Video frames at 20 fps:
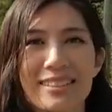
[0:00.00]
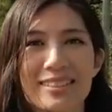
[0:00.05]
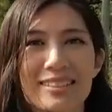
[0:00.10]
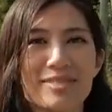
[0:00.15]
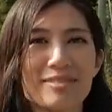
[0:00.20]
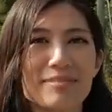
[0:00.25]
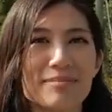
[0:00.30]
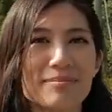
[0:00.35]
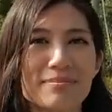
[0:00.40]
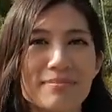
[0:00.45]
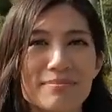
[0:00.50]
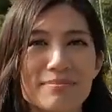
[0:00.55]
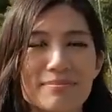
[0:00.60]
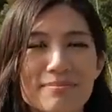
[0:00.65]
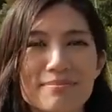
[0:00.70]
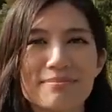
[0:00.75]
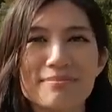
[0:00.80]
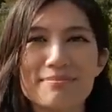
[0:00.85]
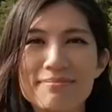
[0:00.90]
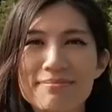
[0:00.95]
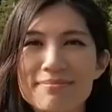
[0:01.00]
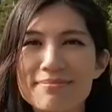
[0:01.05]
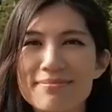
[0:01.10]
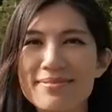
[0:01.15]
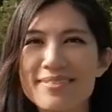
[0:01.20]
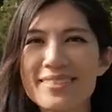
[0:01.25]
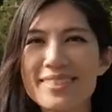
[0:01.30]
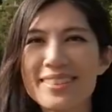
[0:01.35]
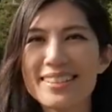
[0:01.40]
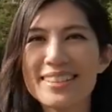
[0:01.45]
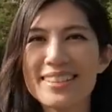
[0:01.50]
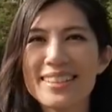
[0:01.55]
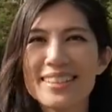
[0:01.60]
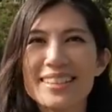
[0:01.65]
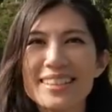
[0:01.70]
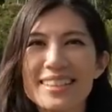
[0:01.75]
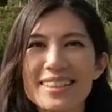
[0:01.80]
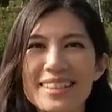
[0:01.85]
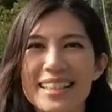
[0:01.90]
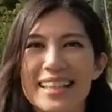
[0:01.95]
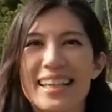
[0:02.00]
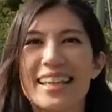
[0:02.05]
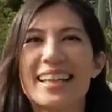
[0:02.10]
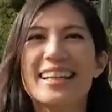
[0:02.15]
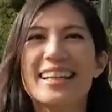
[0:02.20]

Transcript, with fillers: Yeah, I want to see one of these in every city. Yeah.